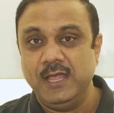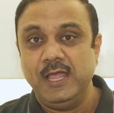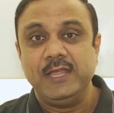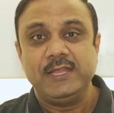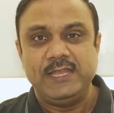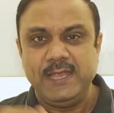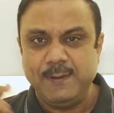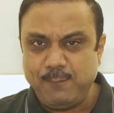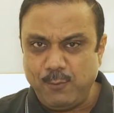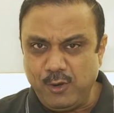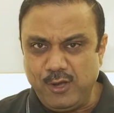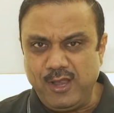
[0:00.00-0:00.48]

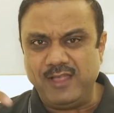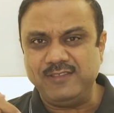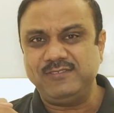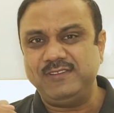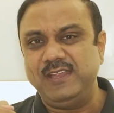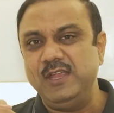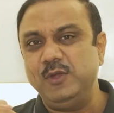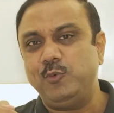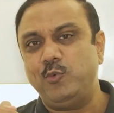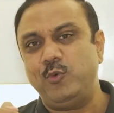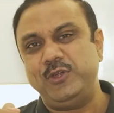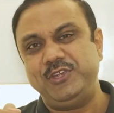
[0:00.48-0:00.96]
Keep on
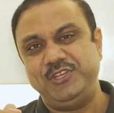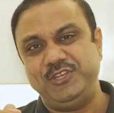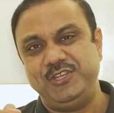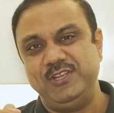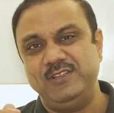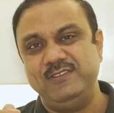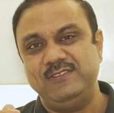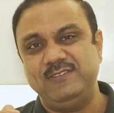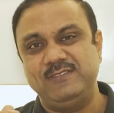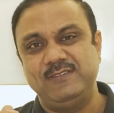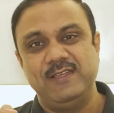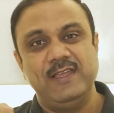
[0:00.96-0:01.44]
asking
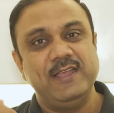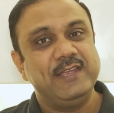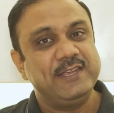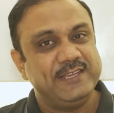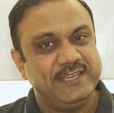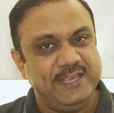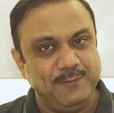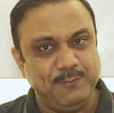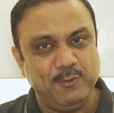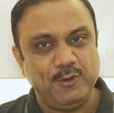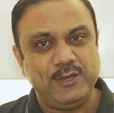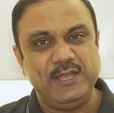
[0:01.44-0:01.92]
questions.
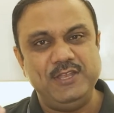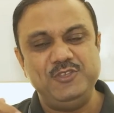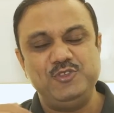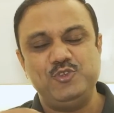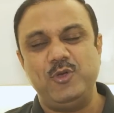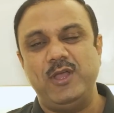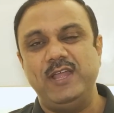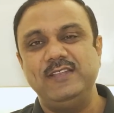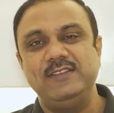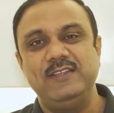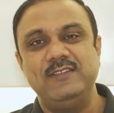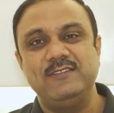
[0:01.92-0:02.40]
Keep on
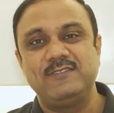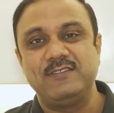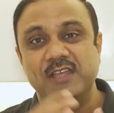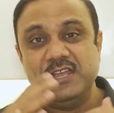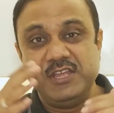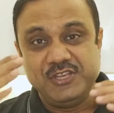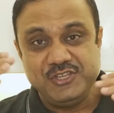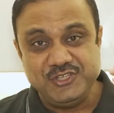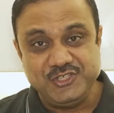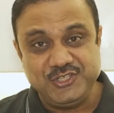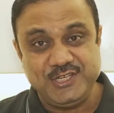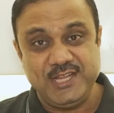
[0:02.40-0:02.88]
enjoying this.
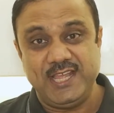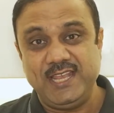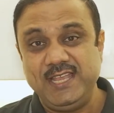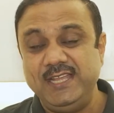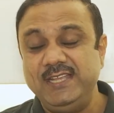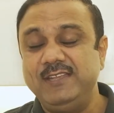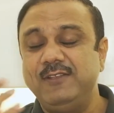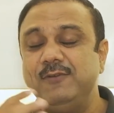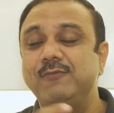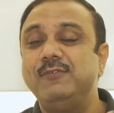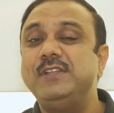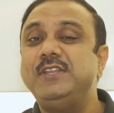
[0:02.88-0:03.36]
Share
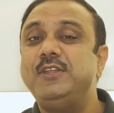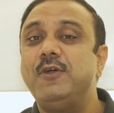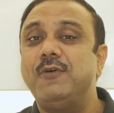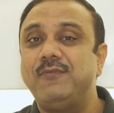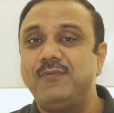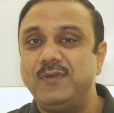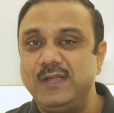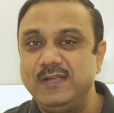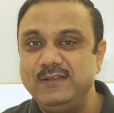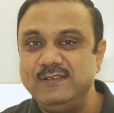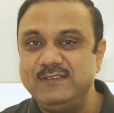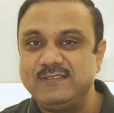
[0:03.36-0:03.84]
it with your
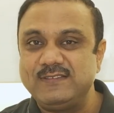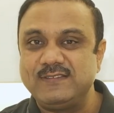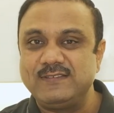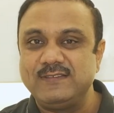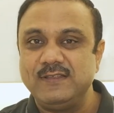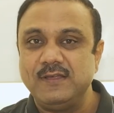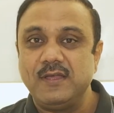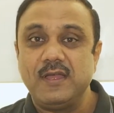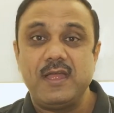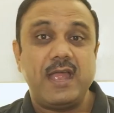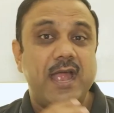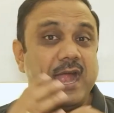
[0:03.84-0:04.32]

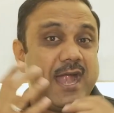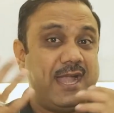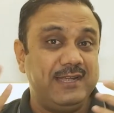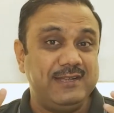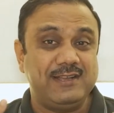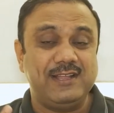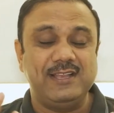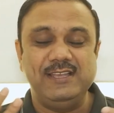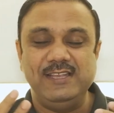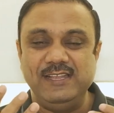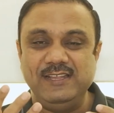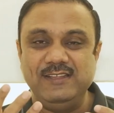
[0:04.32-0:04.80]
friends and
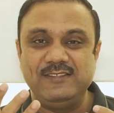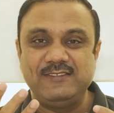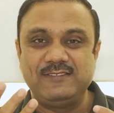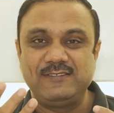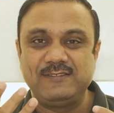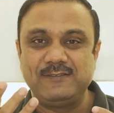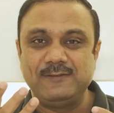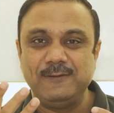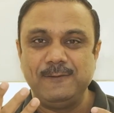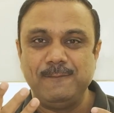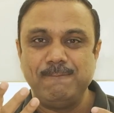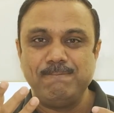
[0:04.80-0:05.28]

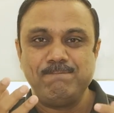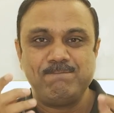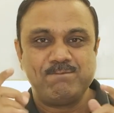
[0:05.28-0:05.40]
colleagues.